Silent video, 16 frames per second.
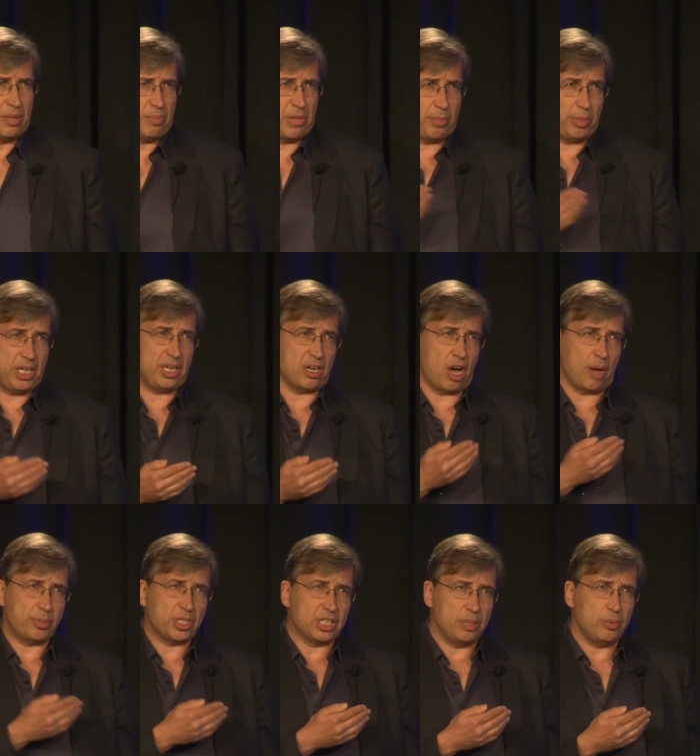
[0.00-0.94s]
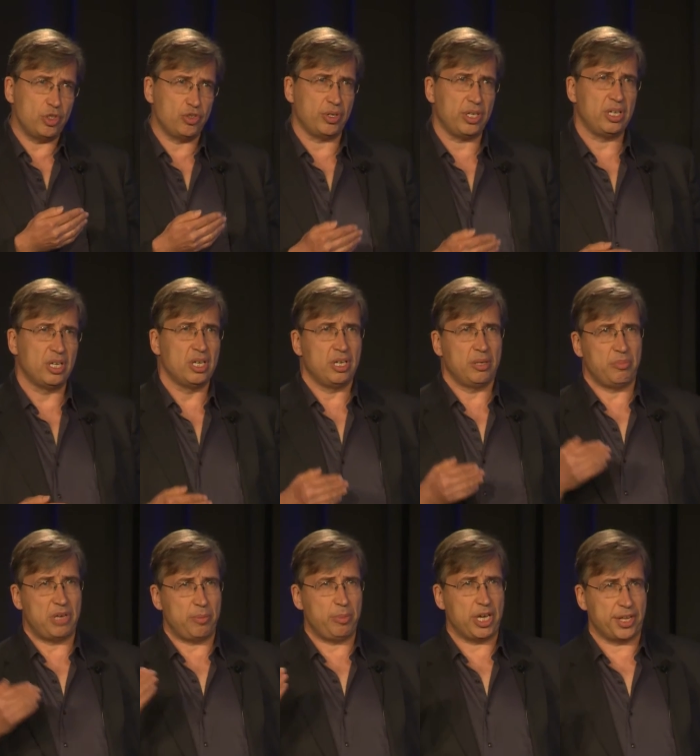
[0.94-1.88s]
Maybe optical imagery,
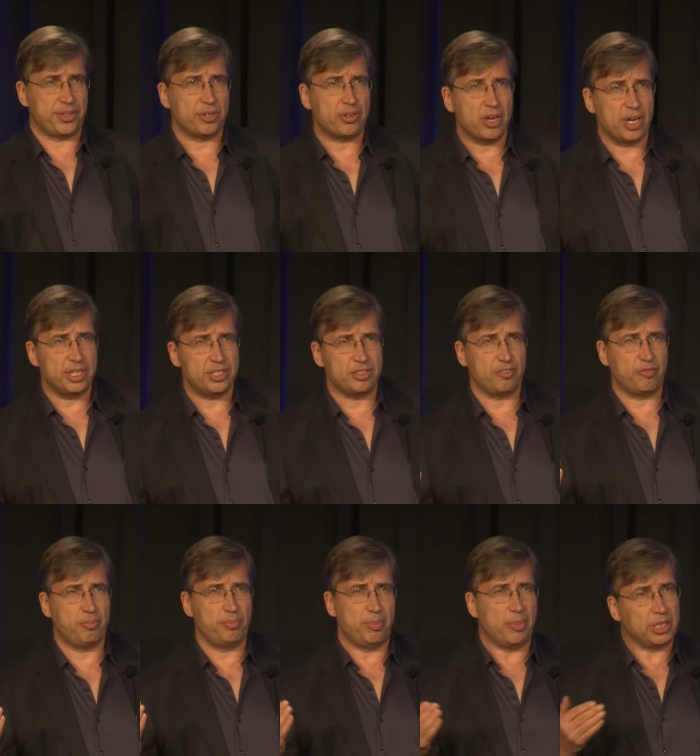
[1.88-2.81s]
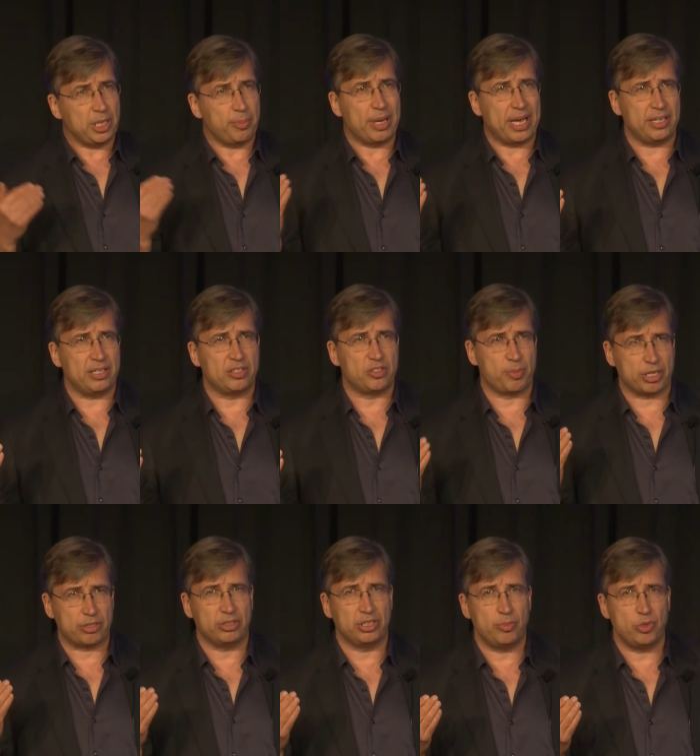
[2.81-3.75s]
maybe other kinds of multi-band
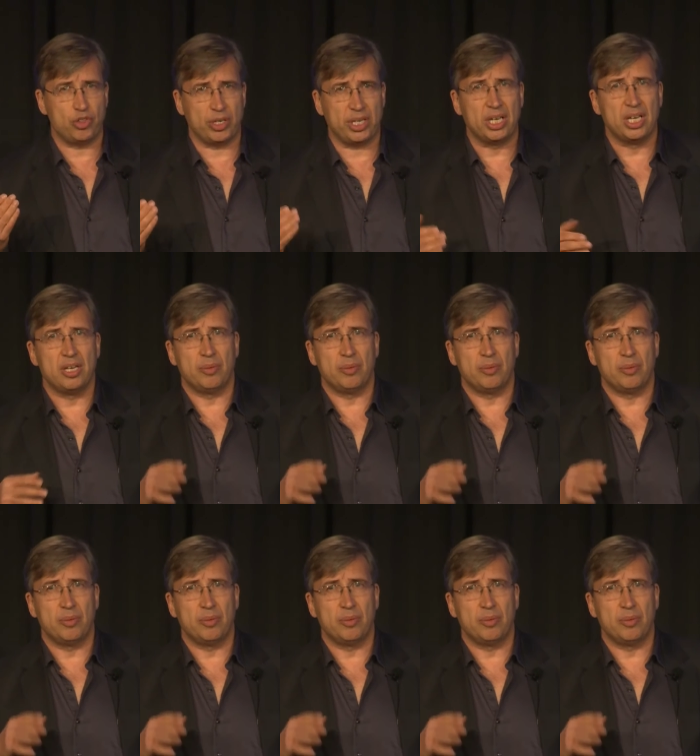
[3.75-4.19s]
spectral imagery,